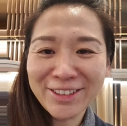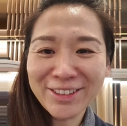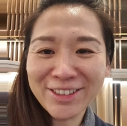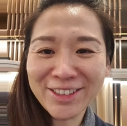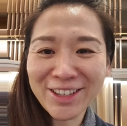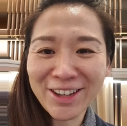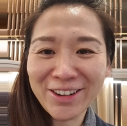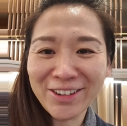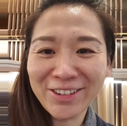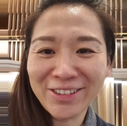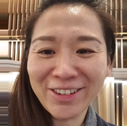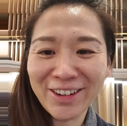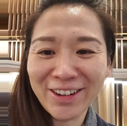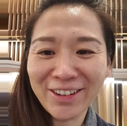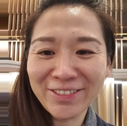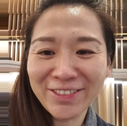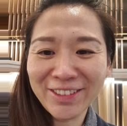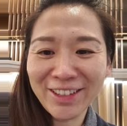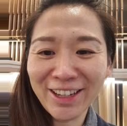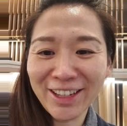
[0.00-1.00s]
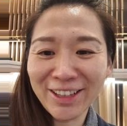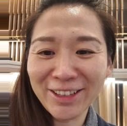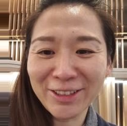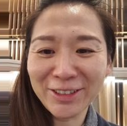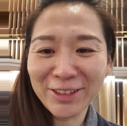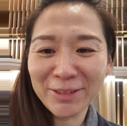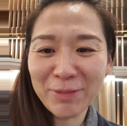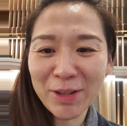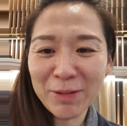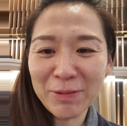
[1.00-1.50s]
So uh, yeah,
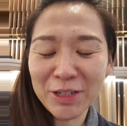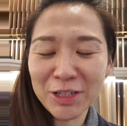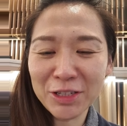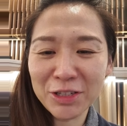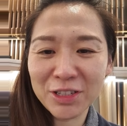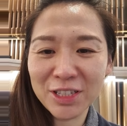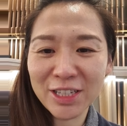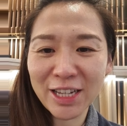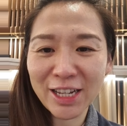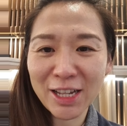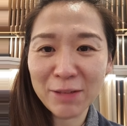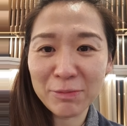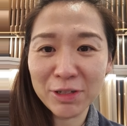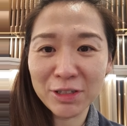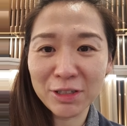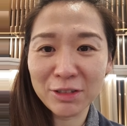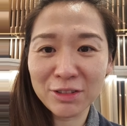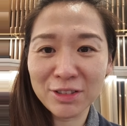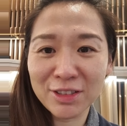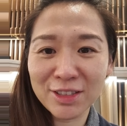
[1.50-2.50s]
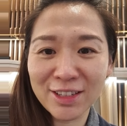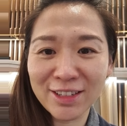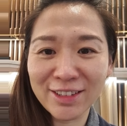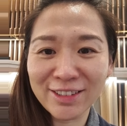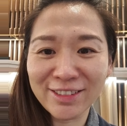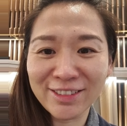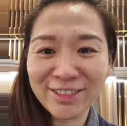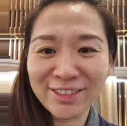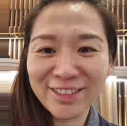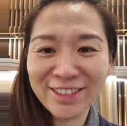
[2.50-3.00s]
Luke, maybe you should take up a new
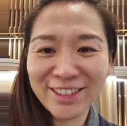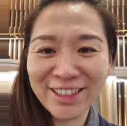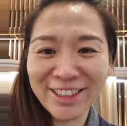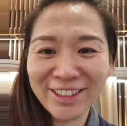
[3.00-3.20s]
skill.